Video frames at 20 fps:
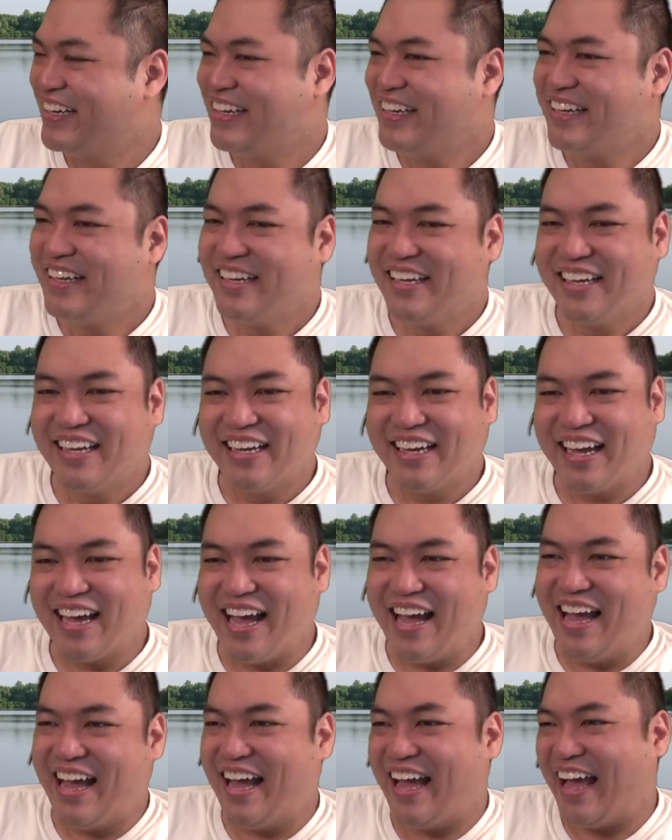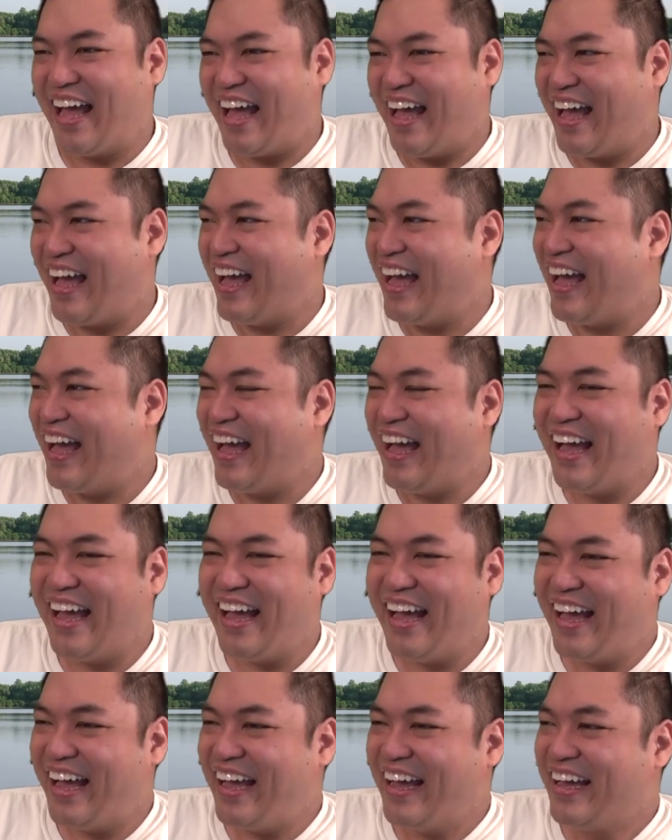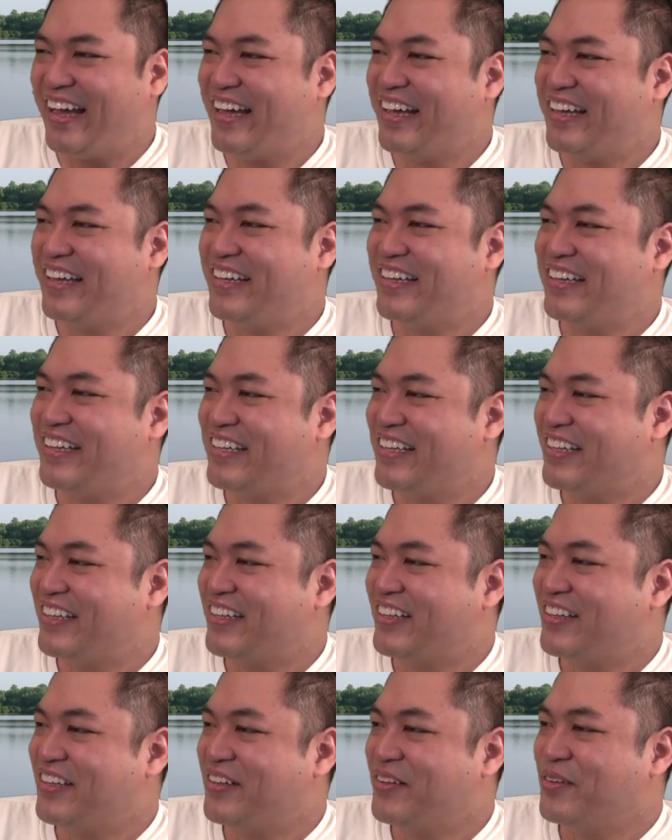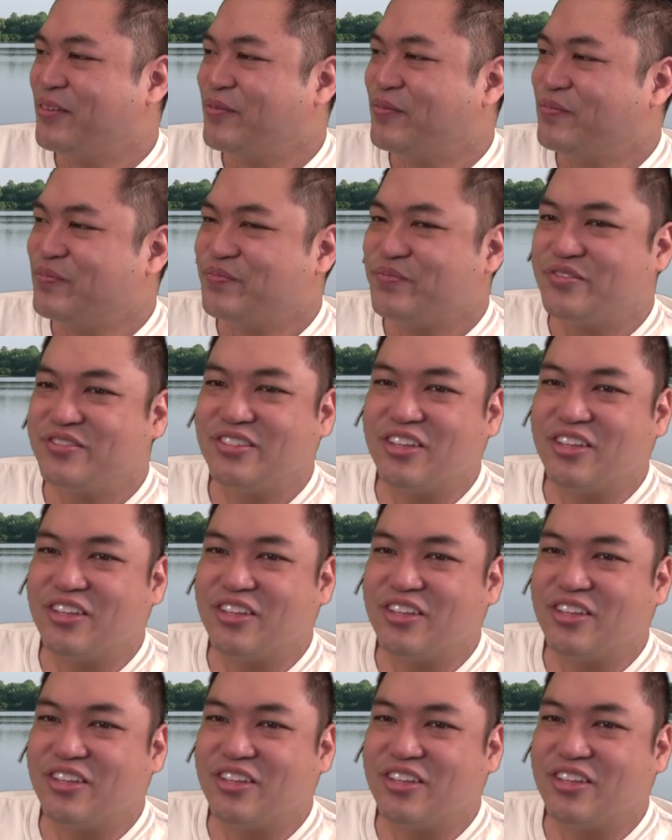The person shown says nothing.